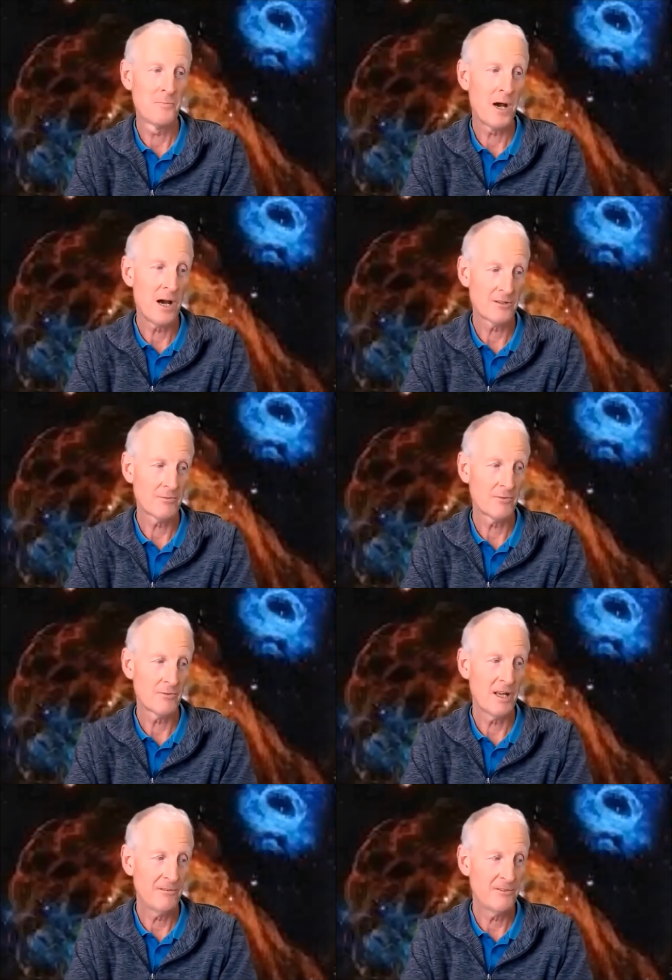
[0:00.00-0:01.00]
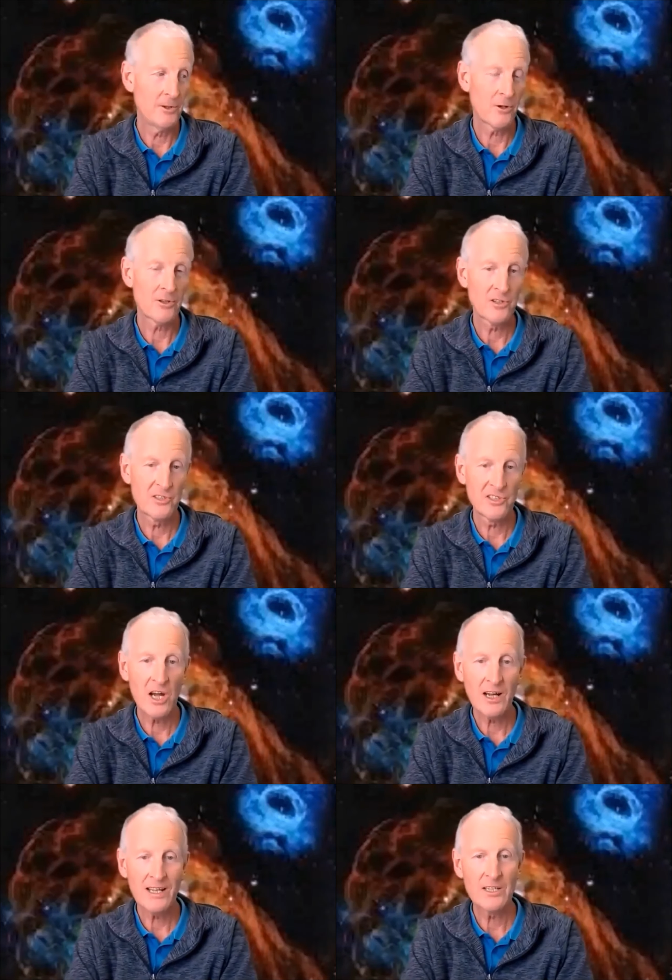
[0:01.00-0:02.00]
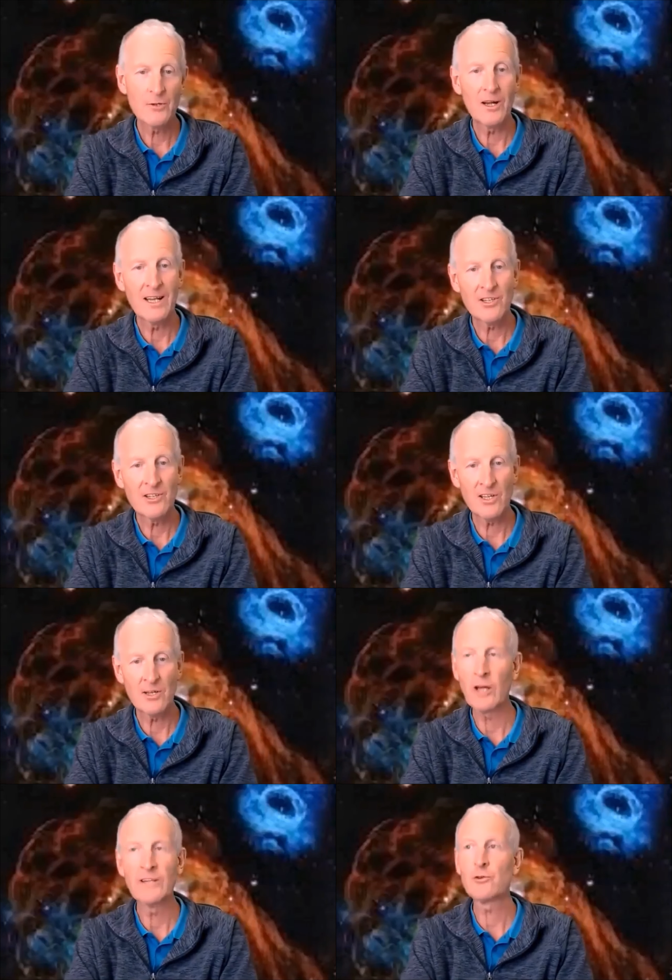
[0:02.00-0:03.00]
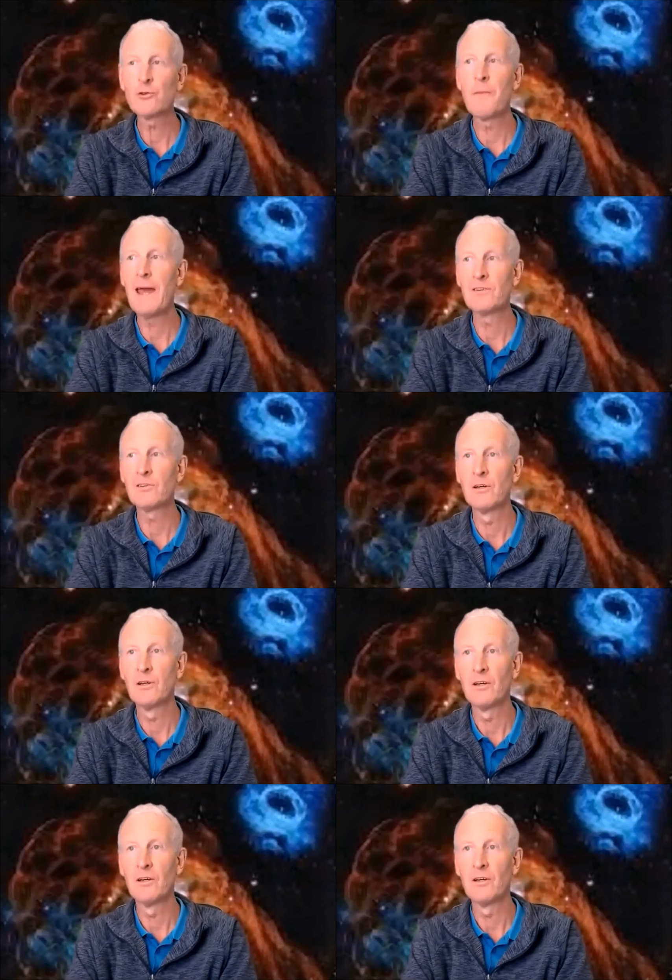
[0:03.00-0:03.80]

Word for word: But if you're stuck in the religious thing, well, I need to repent.